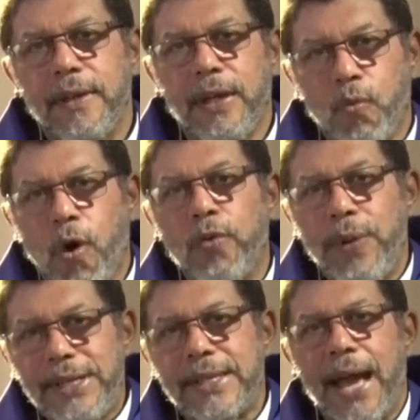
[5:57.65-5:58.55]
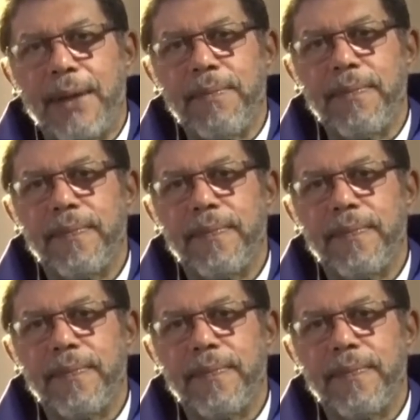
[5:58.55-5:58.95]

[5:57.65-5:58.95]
in 1 week's time